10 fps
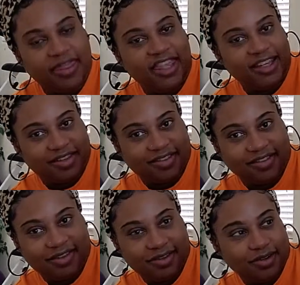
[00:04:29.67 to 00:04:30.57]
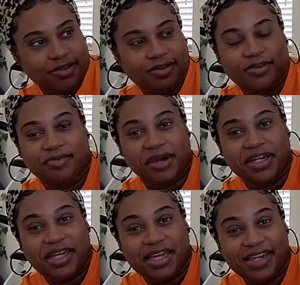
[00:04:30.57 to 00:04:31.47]
This
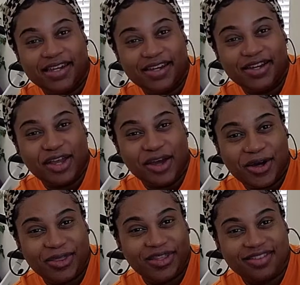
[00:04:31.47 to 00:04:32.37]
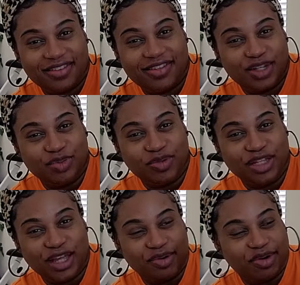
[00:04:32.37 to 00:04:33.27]
right here, y'all, this is going to be
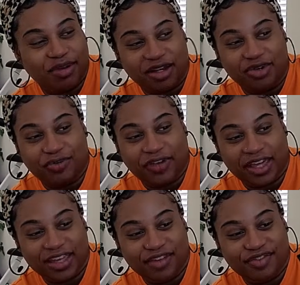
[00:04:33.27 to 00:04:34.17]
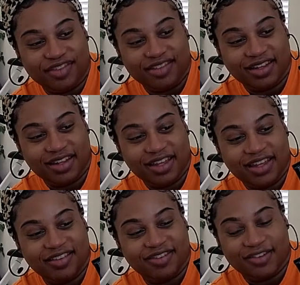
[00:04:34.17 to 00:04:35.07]
like one of my new faves.
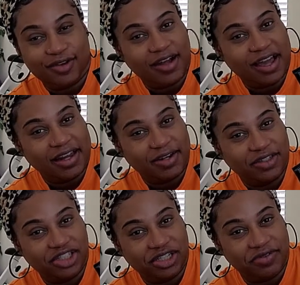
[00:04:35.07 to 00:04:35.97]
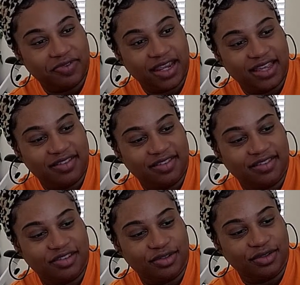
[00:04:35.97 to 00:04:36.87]
It's still hot out here in Vegas,
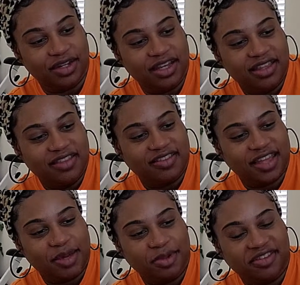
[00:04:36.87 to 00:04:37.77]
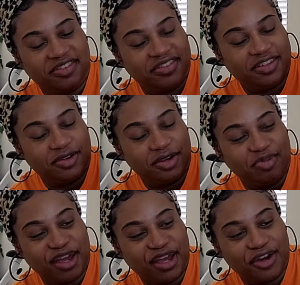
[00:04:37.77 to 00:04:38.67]
so this Camo C C Cream
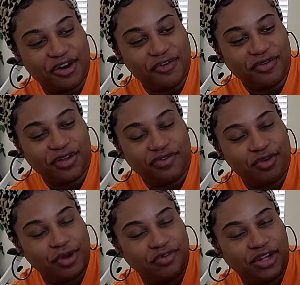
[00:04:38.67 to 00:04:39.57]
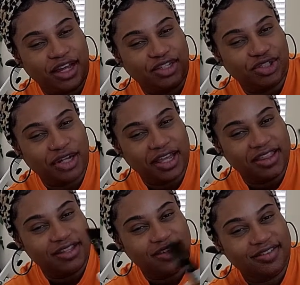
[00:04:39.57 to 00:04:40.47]
by Elf, if you have not
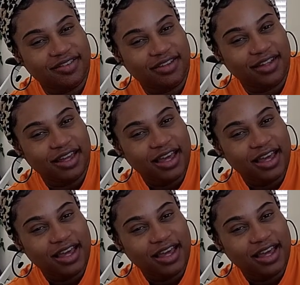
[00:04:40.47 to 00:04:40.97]
tried this,